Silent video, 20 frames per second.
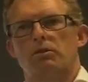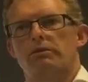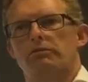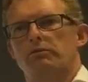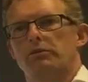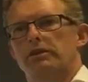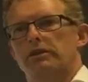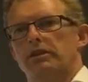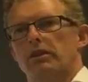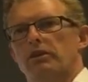
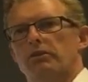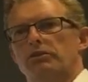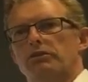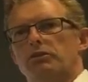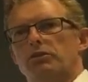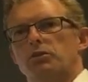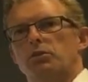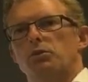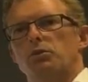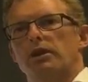if we go
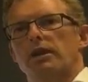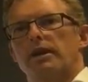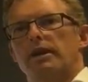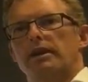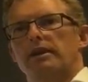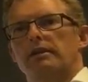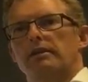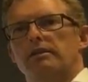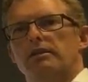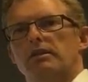through
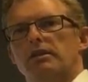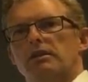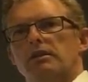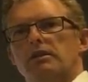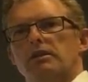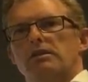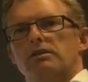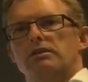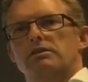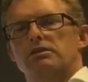and
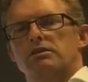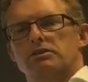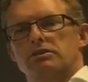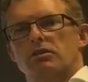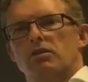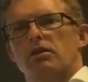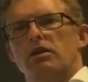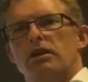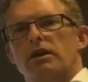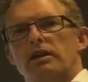
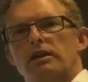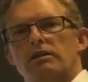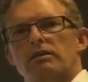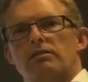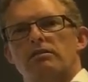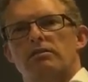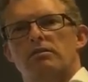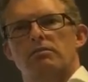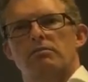design,